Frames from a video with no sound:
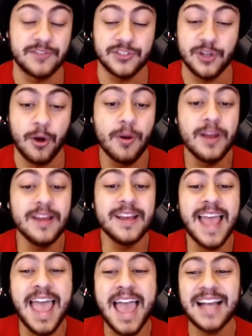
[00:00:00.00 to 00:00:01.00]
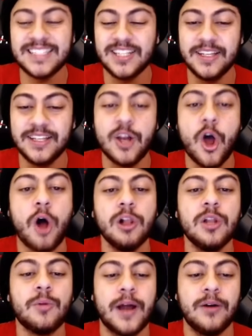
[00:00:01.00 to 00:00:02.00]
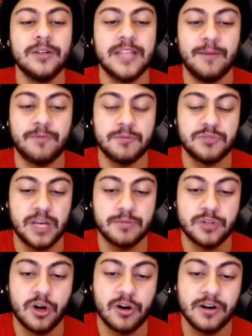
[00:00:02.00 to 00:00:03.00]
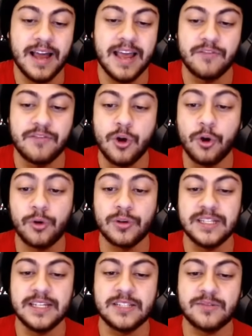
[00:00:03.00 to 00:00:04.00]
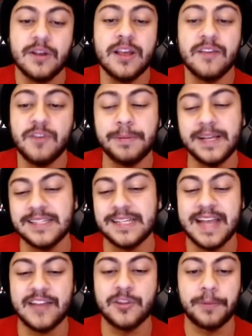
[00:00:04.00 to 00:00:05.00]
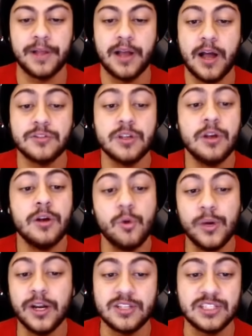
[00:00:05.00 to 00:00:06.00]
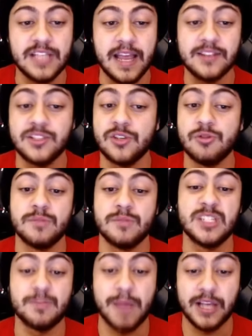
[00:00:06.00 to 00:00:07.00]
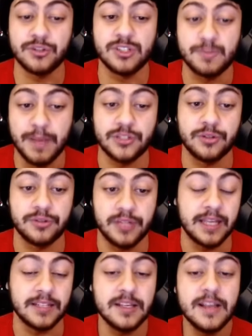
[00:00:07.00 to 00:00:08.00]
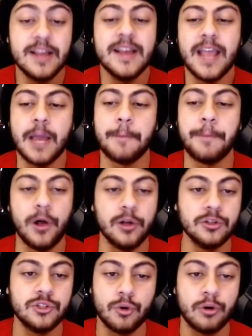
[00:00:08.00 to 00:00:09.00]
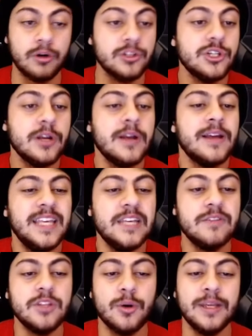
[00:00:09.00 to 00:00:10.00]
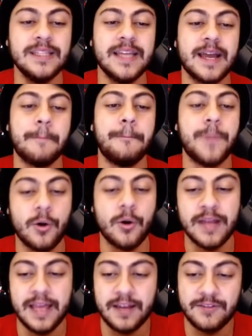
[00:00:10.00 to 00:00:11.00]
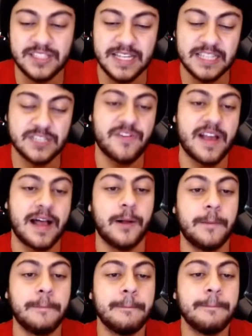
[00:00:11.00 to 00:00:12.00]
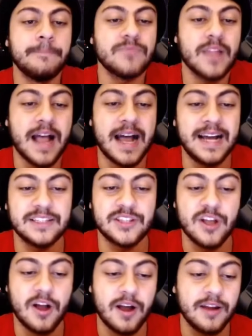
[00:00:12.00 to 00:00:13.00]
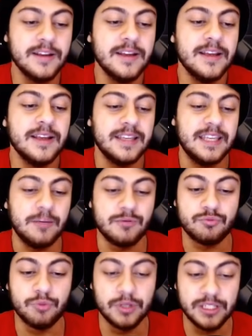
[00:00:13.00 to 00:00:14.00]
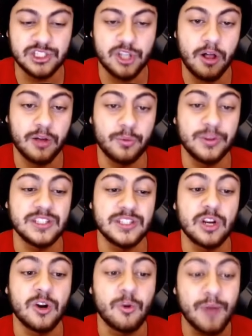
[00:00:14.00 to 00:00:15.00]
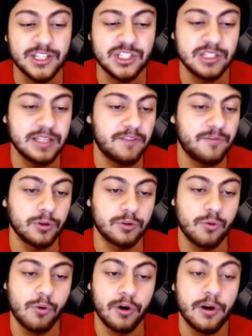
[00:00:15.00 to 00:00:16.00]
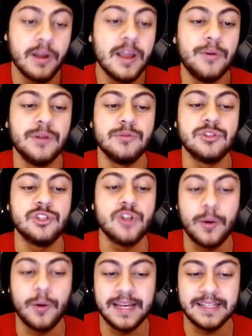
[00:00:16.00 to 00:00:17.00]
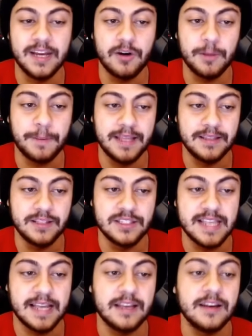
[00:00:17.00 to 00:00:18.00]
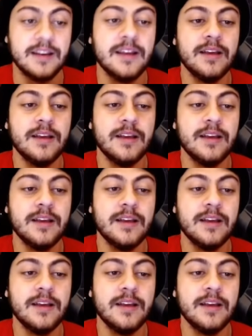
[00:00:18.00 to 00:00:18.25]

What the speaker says: So excellent all-around game from James Harden. I have no critiques. If he plays like that in the playoffs, we are set to do some special, special things. And Paul George, even though he had a bonehead sixth foul, I thought he was really solid with his aggression in that fourth quarter when he was going at Gary Payton the second.